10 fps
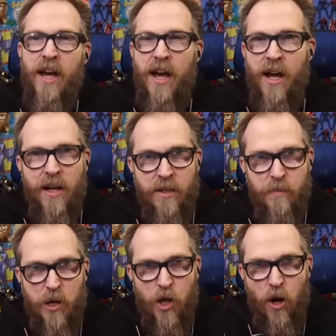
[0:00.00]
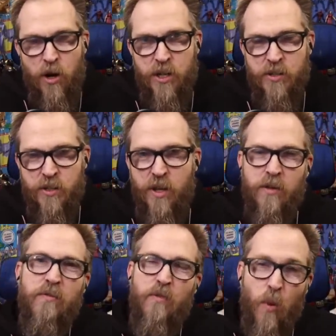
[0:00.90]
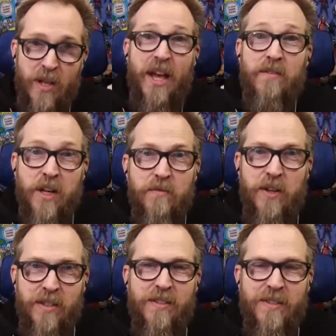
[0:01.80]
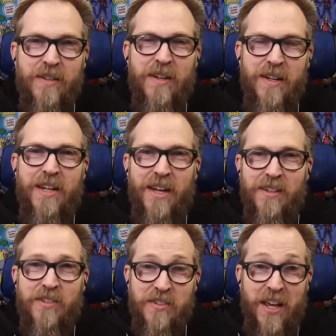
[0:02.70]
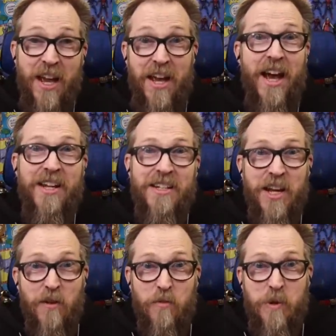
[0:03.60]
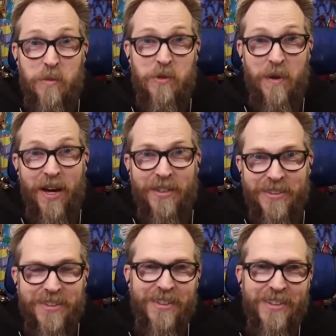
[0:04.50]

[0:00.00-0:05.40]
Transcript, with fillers: and Picard is, for one, they have to convince, he has to say, Hey, I can take over people's minds.